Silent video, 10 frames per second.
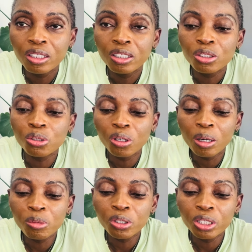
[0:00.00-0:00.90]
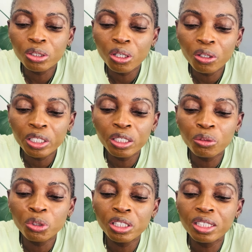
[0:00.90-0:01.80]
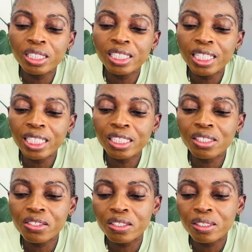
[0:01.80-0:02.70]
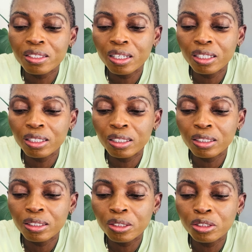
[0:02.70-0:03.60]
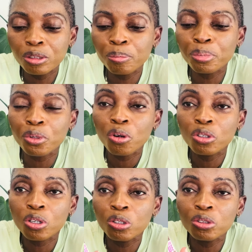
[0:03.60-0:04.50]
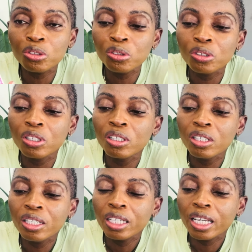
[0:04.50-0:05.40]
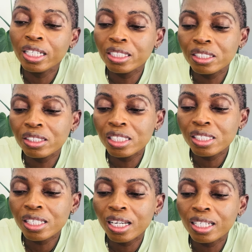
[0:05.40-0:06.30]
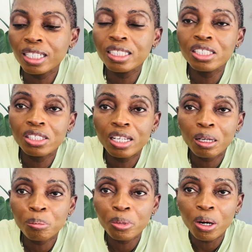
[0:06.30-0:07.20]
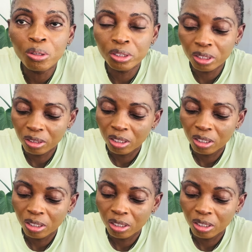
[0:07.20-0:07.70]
So I'm gonna go in with the NYX, the brow glue, and this color is dark brown.